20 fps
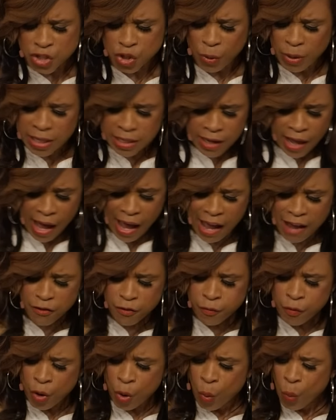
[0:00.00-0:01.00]
So in
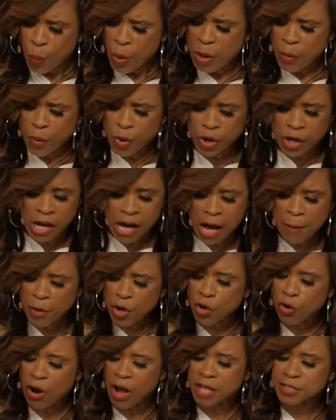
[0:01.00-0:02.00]
life, we will
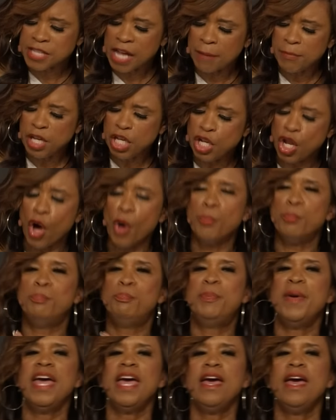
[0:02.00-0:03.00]
come across,
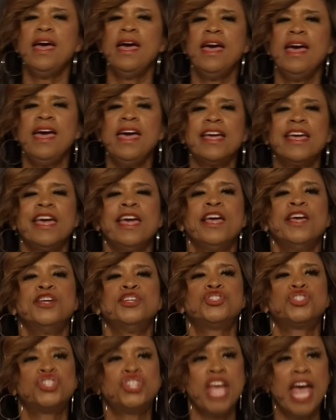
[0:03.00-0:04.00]
big
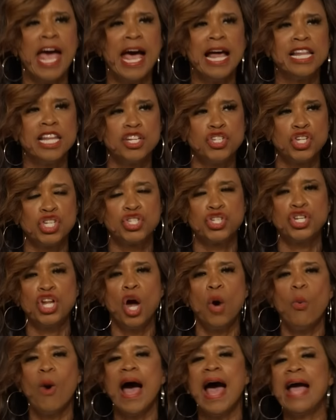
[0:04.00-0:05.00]
challenges.
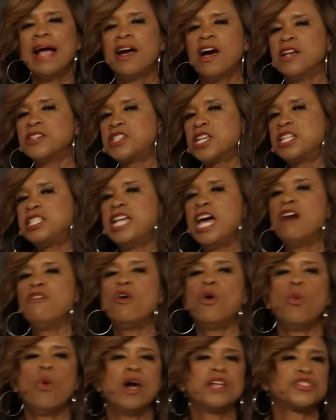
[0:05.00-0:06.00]
You know why? Because the
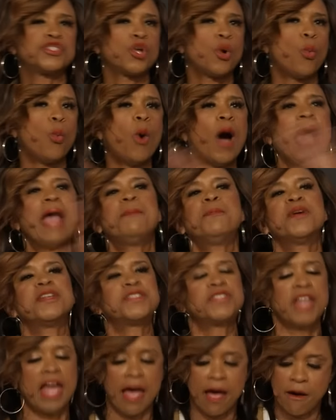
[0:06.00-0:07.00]
devil wants to wipe
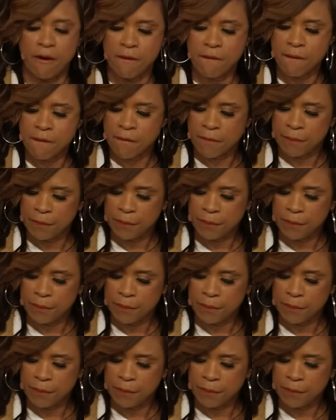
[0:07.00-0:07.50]
us out.